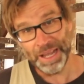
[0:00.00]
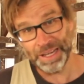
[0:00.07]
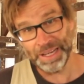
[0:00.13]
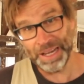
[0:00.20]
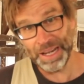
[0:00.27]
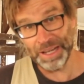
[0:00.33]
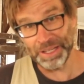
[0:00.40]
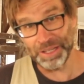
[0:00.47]
And
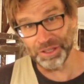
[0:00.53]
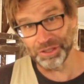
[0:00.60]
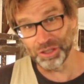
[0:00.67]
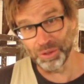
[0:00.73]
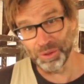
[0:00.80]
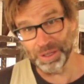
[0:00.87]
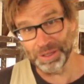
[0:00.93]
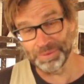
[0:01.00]
how do you
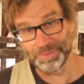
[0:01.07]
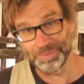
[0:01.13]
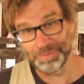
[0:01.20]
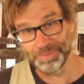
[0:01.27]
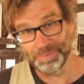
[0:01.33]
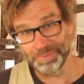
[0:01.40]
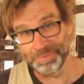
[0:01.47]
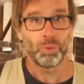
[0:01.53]
do it?
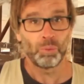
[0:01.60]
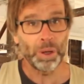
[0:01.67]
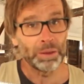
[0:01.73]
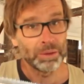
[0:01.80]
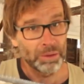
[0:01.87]
Well,